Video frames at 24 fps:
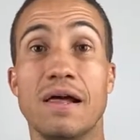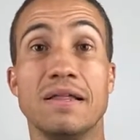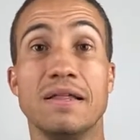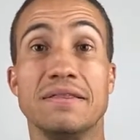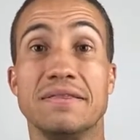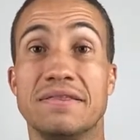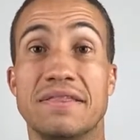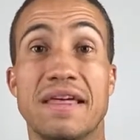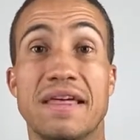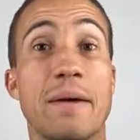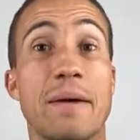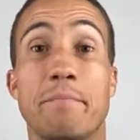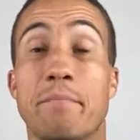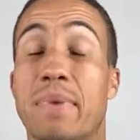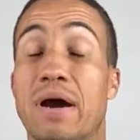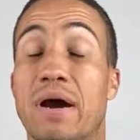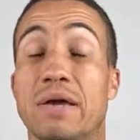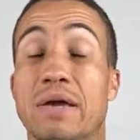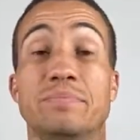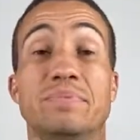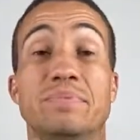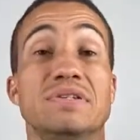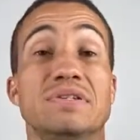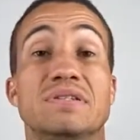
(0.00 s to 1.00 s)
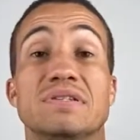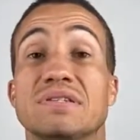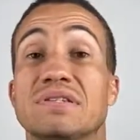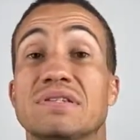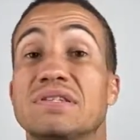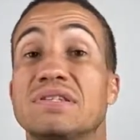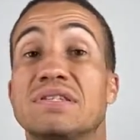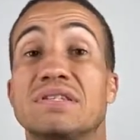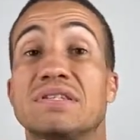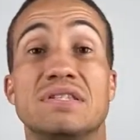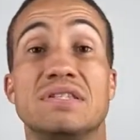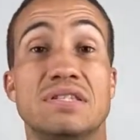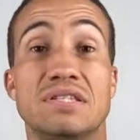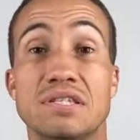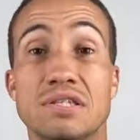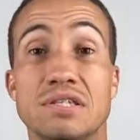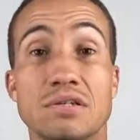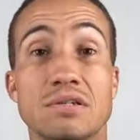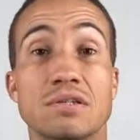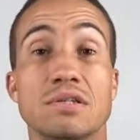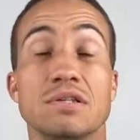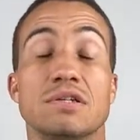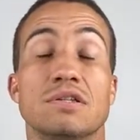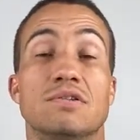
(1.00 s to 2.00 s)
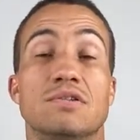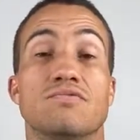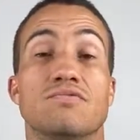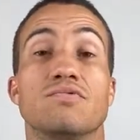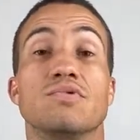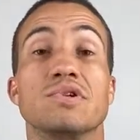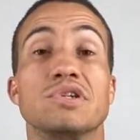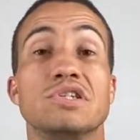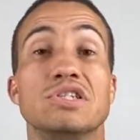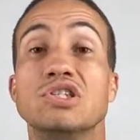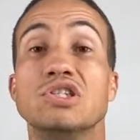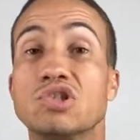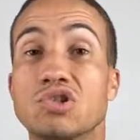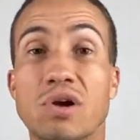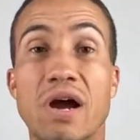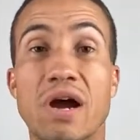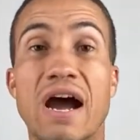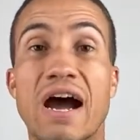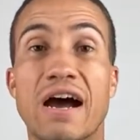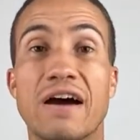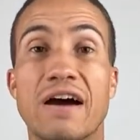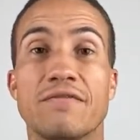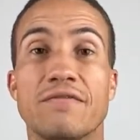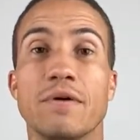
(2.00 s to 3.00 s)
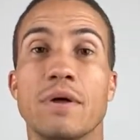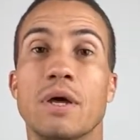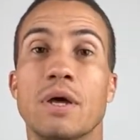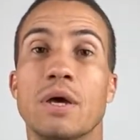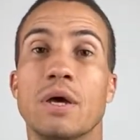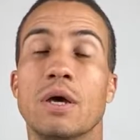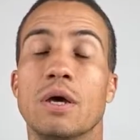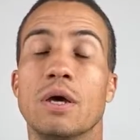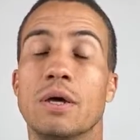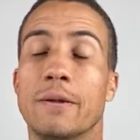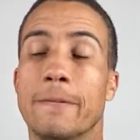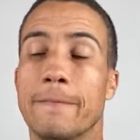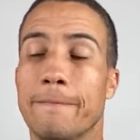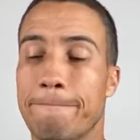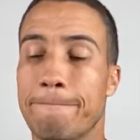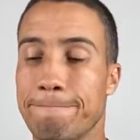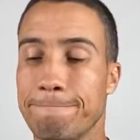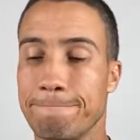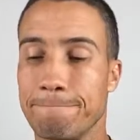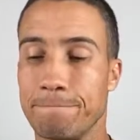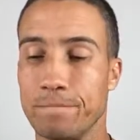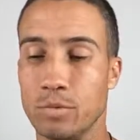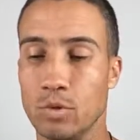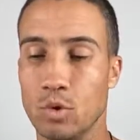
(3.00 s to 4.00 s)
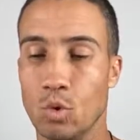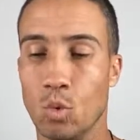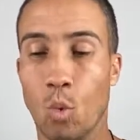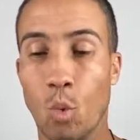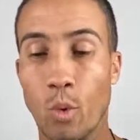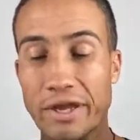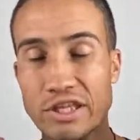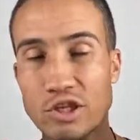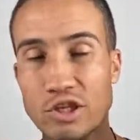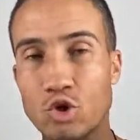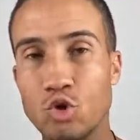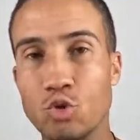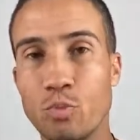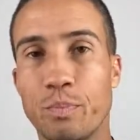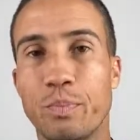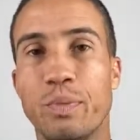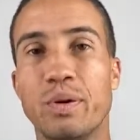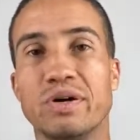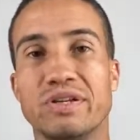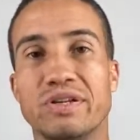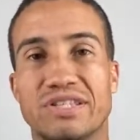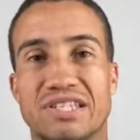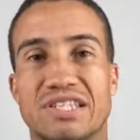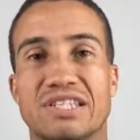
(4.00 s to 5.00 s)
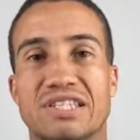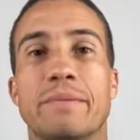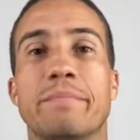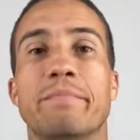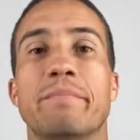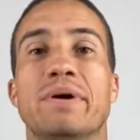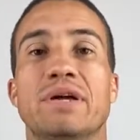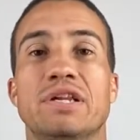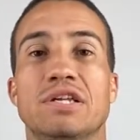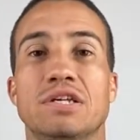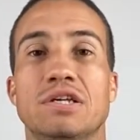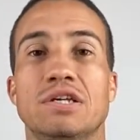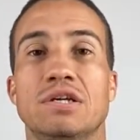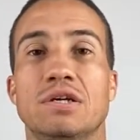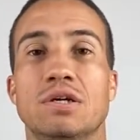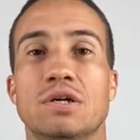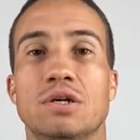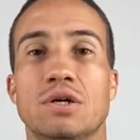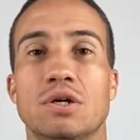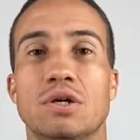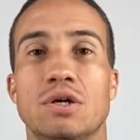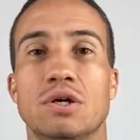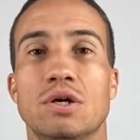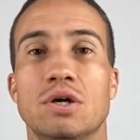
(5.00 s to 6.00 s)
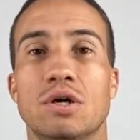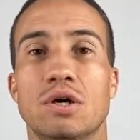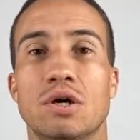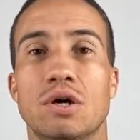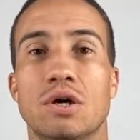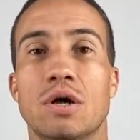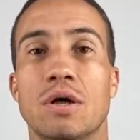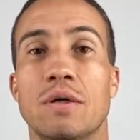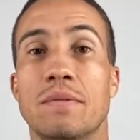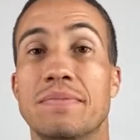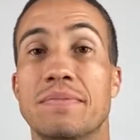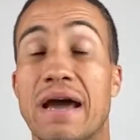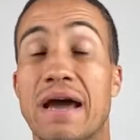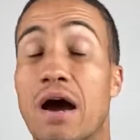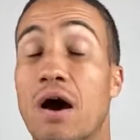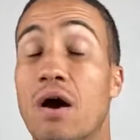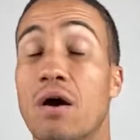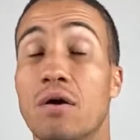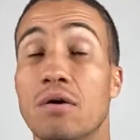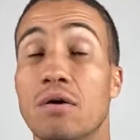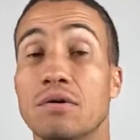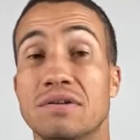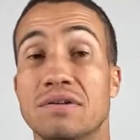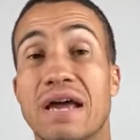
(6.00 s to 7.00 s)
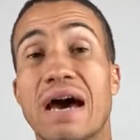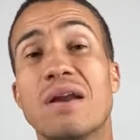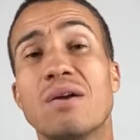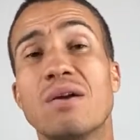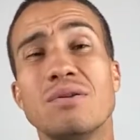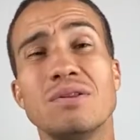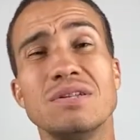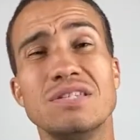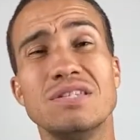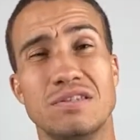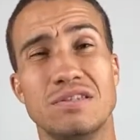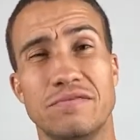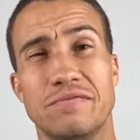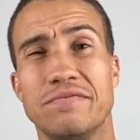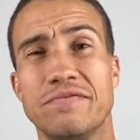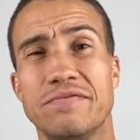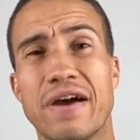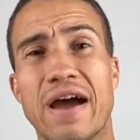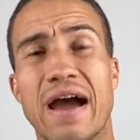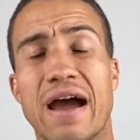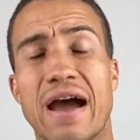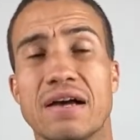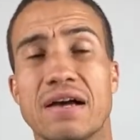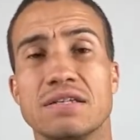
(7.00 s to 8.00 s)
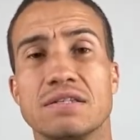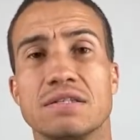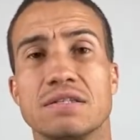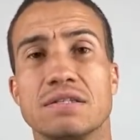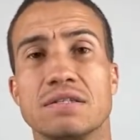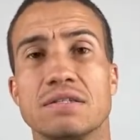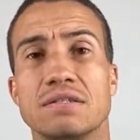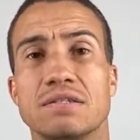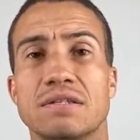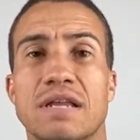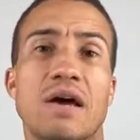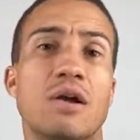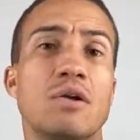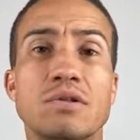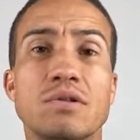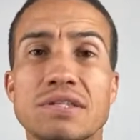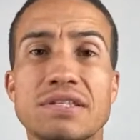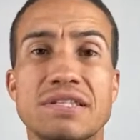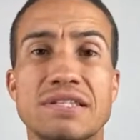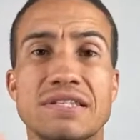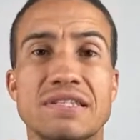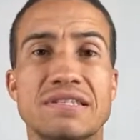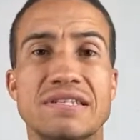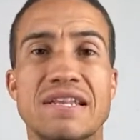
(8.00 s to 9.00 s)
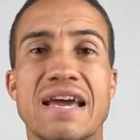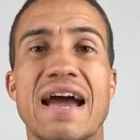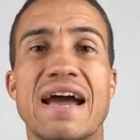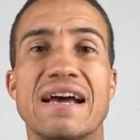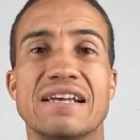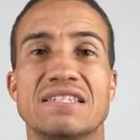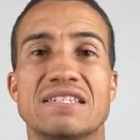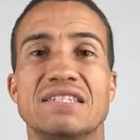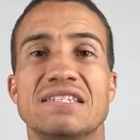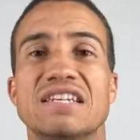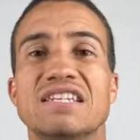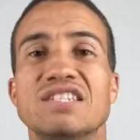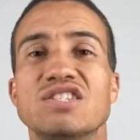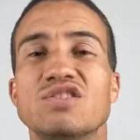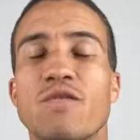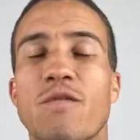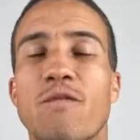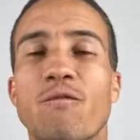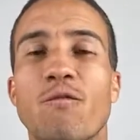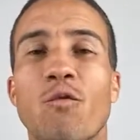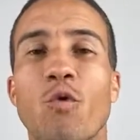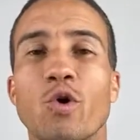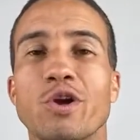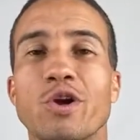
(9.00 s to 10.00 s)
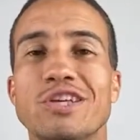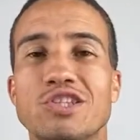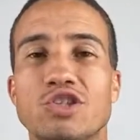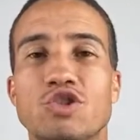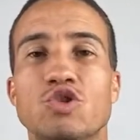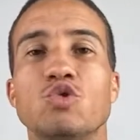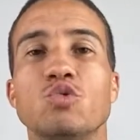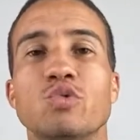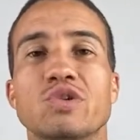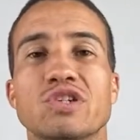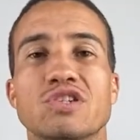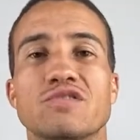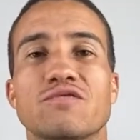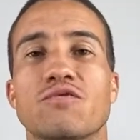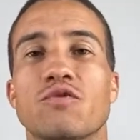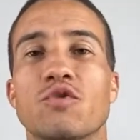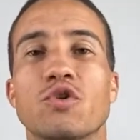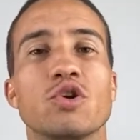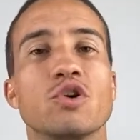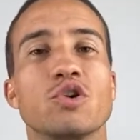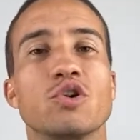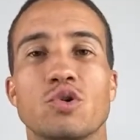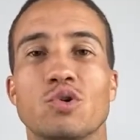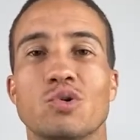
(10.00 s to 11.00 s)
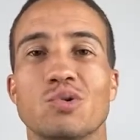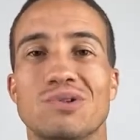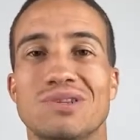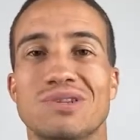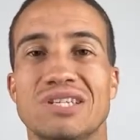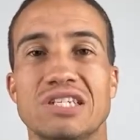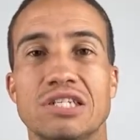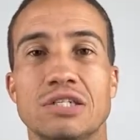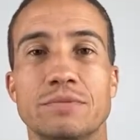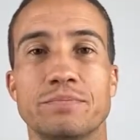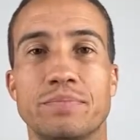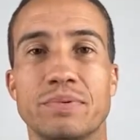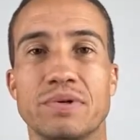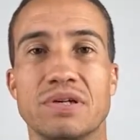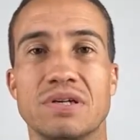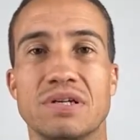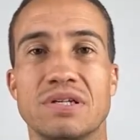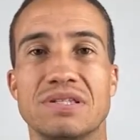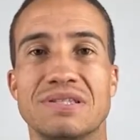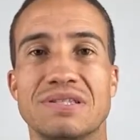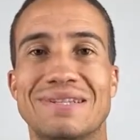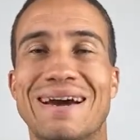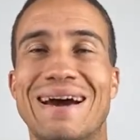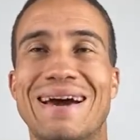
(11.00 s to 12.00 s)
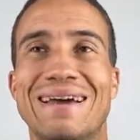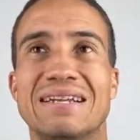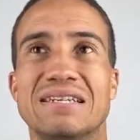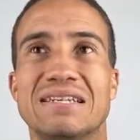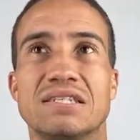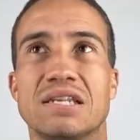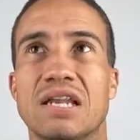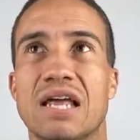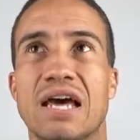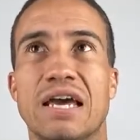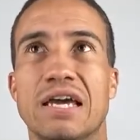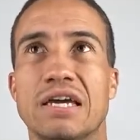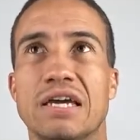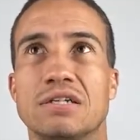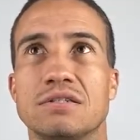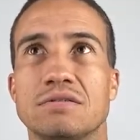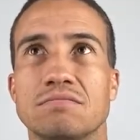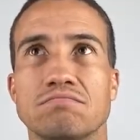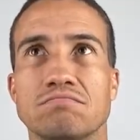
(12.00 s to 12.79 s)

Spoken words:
that might be the steal of the rookie draft. When you put somebody, now, not only is he fast, not only is he nasty, he's a 42-inch vertical leap. That is like